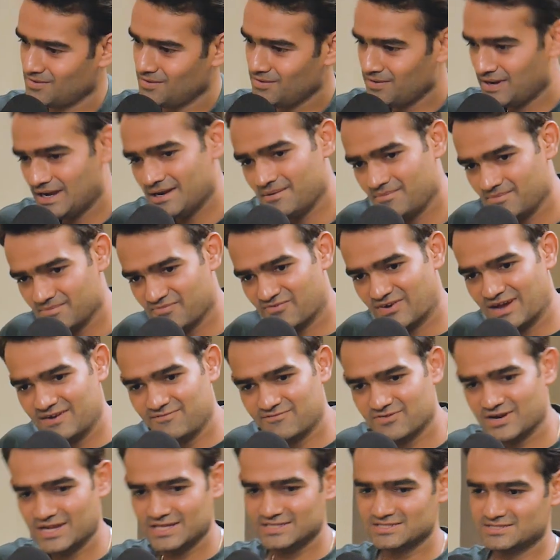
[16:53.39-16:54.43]
All right. Find
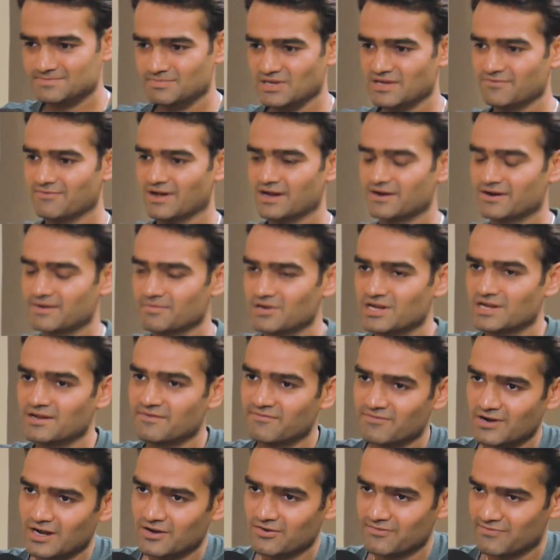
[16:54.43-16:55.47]
friends, be vulnerable in
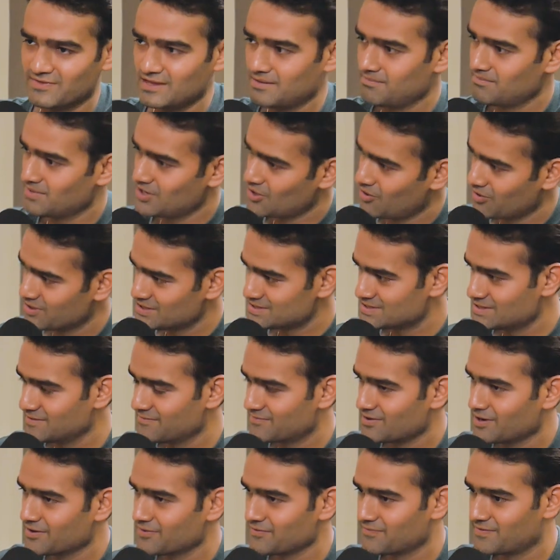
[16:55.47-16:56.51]
front of them, be honest in
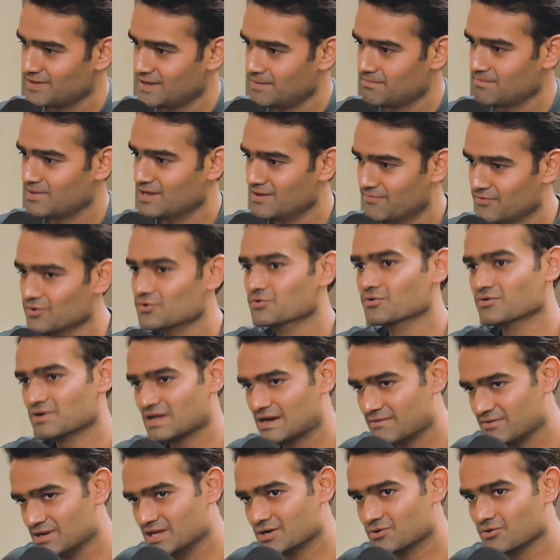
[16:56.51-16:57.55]
front of them. If you don't have
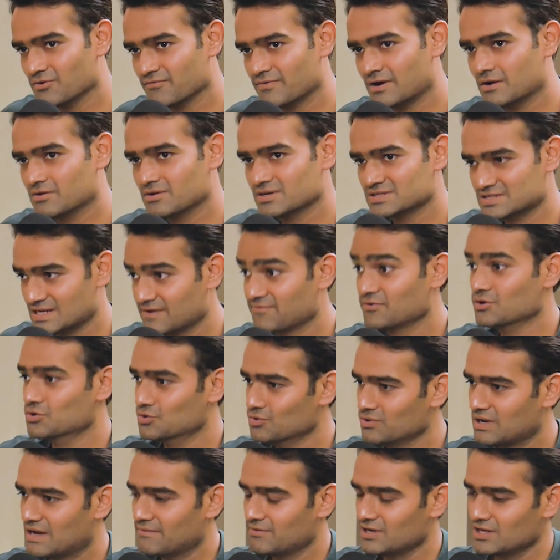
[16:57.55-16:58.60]
any co-founders, and if you do
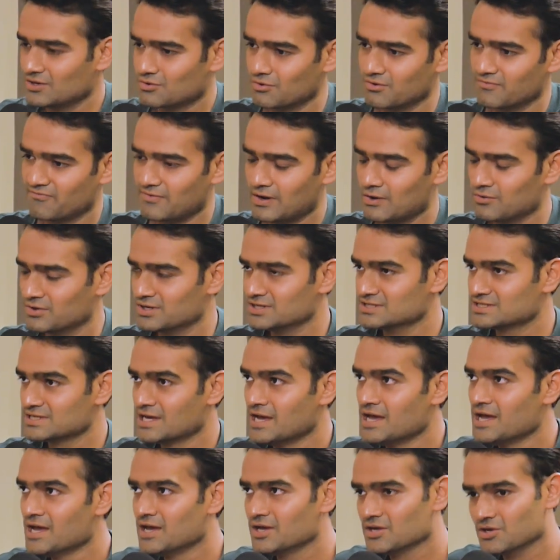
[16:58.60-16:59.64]
have any co-founders,
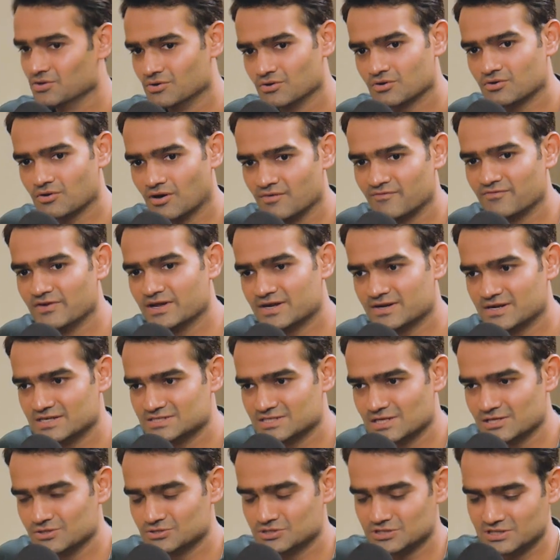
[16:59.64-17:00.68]
conflict
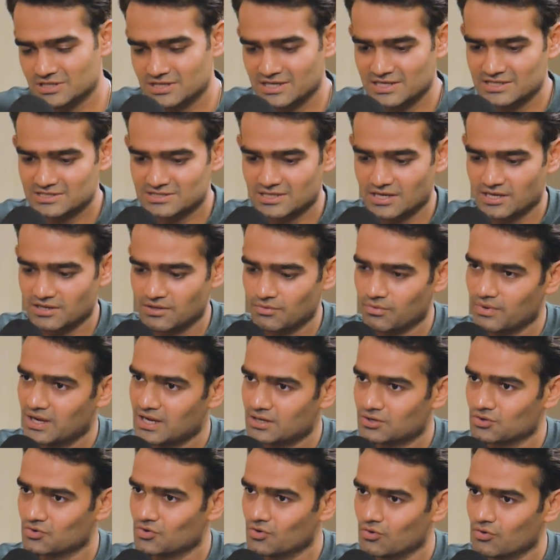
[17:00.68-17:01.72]
resolution is the way to
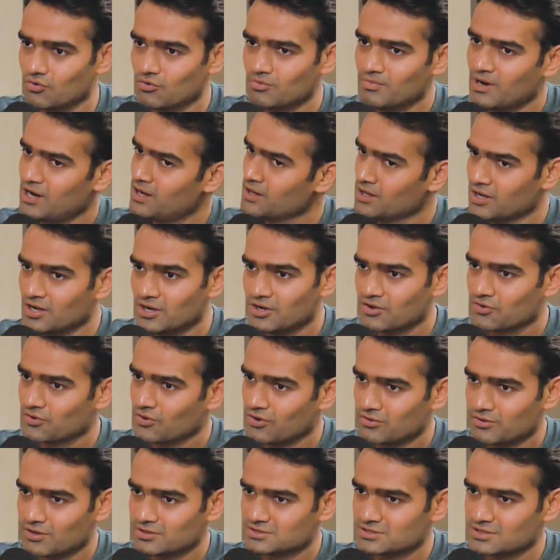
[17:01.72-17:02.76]
go. Uma, your
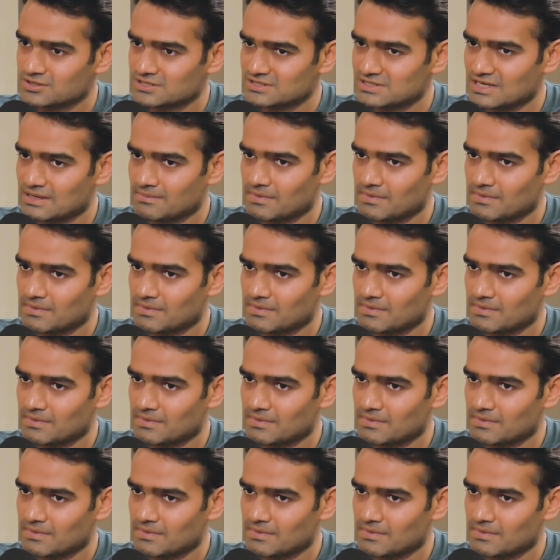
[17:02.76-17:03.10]
thoughts on the same?